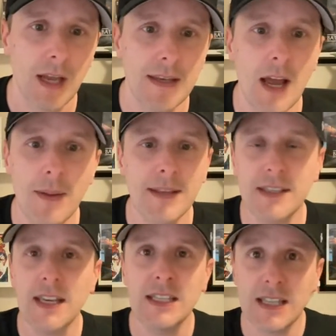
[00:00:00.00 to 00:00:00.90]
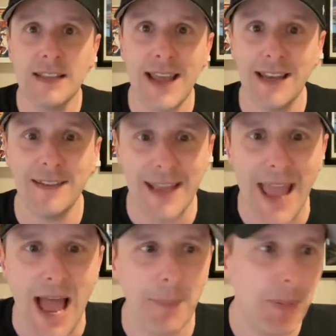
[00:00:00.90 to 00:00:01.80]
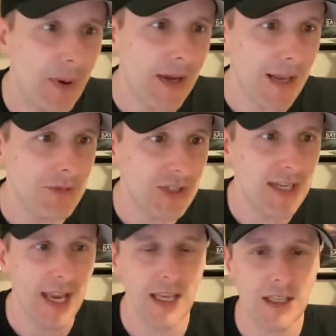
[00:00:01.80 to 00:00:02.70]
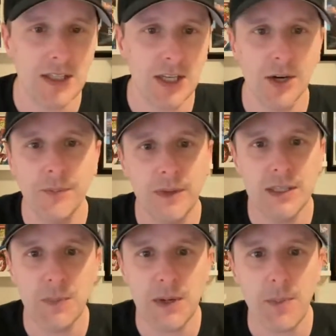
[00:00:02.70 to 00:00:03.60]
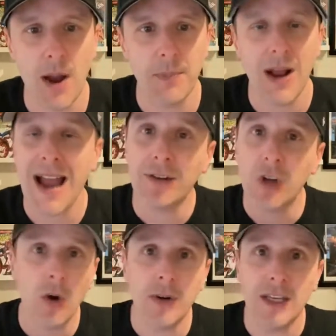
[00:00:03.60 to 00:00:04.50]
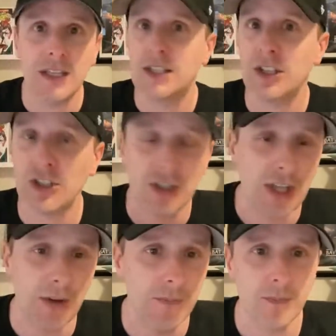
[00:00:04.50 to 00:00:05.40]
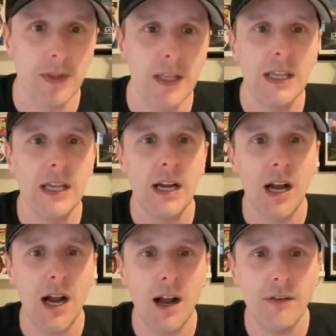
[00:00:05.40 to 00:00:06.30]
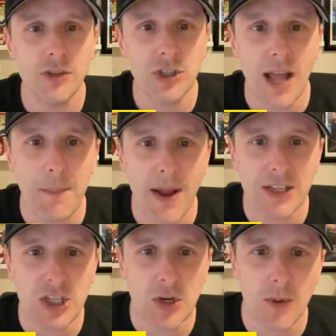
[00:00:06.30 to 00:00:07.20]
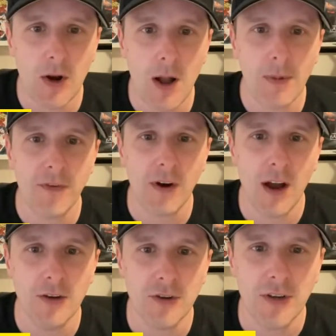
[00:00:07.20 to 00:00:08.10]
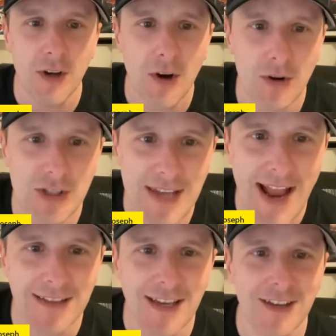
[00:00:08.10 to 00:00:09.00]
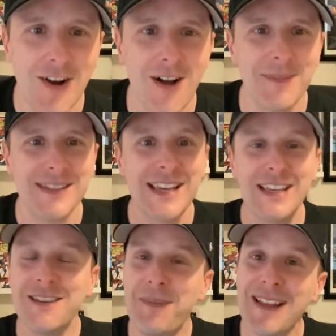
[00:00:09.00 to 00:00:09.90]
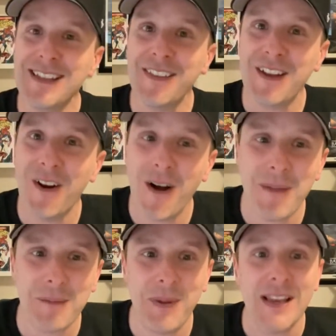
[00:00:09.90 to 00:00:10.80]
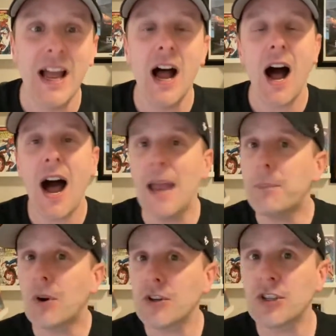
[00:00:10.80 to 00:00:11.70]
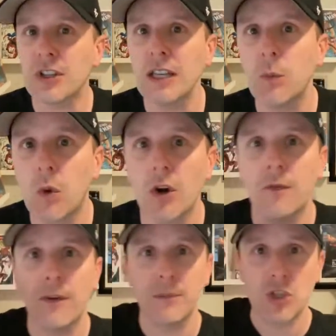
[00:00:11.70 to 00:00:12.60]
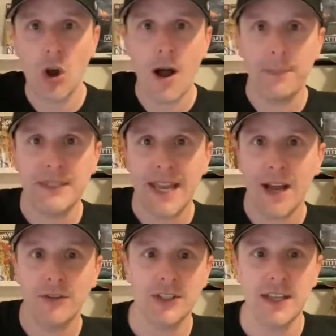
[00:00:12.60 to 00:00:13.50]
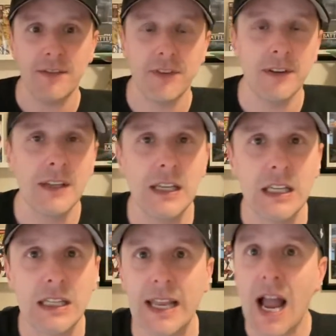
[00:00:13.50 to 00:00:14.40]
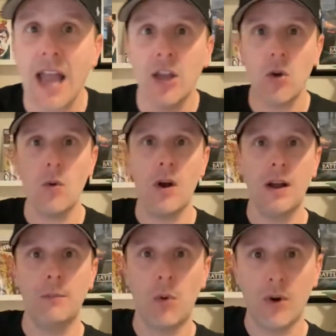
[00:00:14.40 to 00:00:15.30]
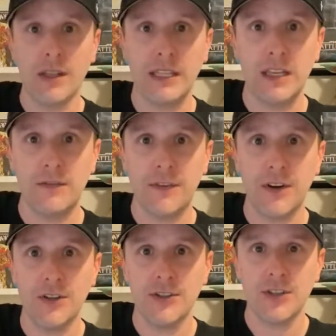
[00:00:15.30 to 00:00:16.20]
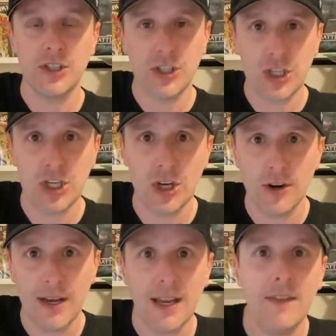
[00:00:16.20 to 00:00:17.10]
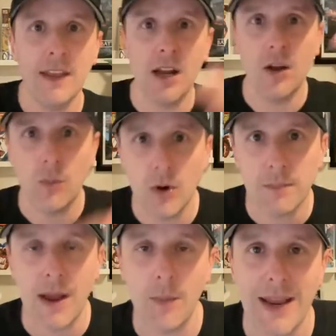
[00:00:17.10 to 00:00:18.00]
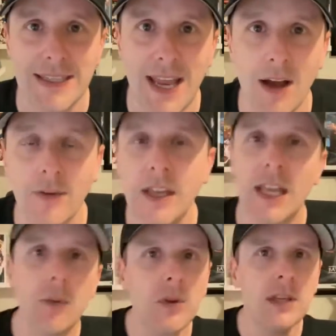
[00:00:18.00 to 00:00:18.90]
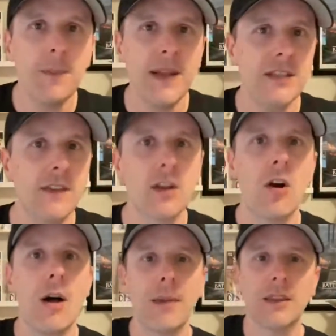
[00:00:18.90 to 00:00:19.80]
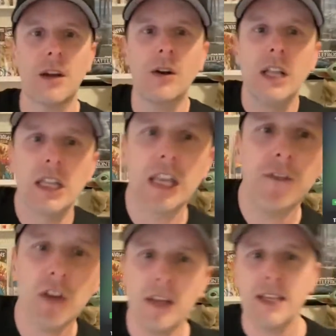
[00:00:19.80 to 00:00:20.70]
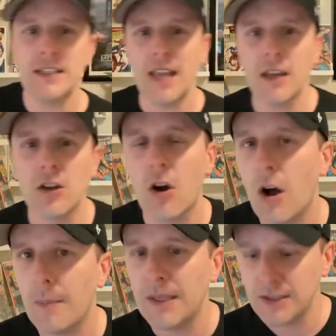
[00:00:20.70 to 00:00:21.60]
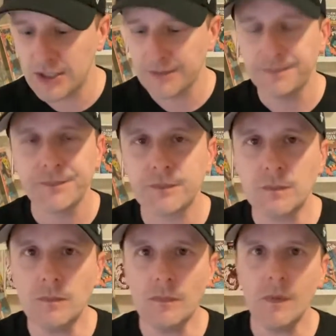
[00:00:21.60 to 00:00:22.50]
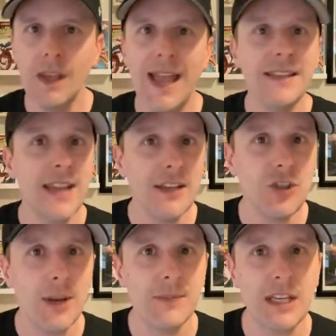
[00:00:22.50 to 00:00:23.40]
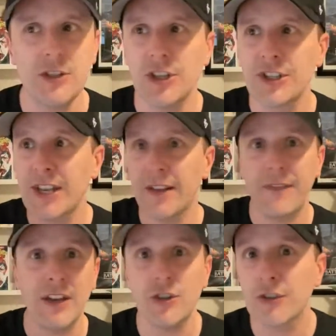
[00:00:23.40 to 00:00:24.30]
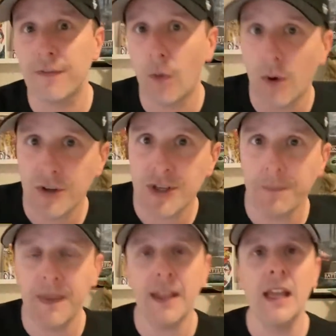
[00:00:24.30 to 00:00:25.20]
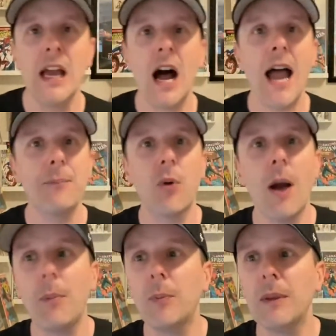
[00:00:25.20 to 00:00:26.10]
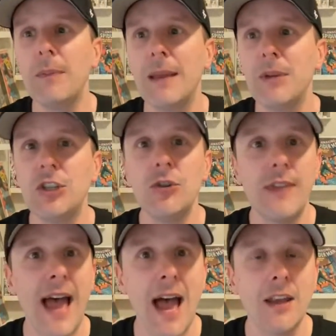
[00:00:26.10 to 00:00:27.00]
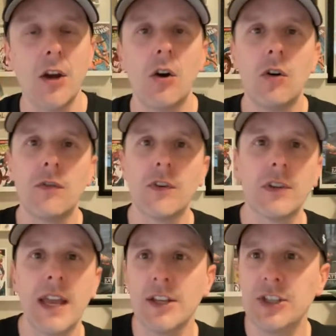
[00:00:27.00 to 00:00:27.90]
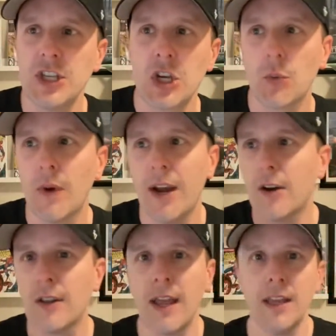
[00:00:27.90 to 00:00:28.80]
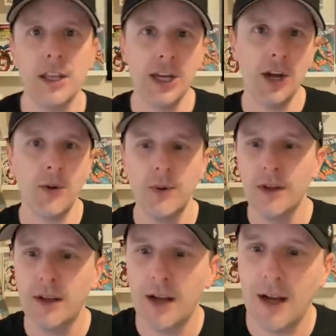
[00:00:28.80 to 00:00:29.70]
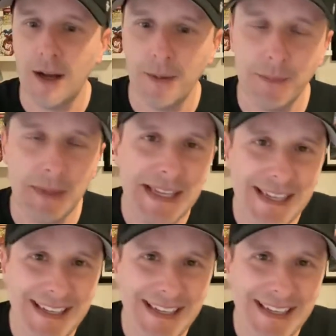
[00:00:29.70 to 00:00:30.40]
And now I'm not saying he's like that in the app, but I'm just saying he's, you know, he's pretty popular. I don't own any stitches though. Uh, should I buy a secret rare comic for 100 or stack 10 commons? Depends on the comic, but I personally work from top down, Stefan. Like I go more elite first, secure it, and then I'll work my way down. It really depends on the comic though. Like if you get 10 commons at 10 gems each and it's like Avengers 4 or something, I probably maybe do that over like secret rare, like, you know, um,